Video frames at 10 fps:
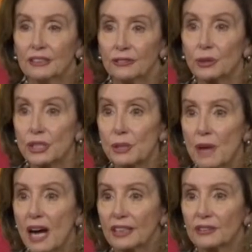for
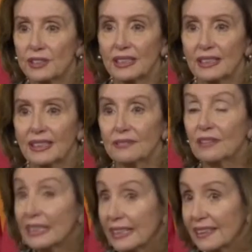democracy,
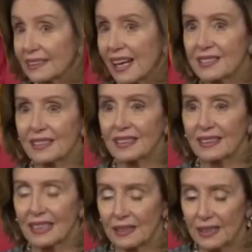recognizing
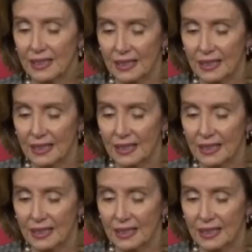that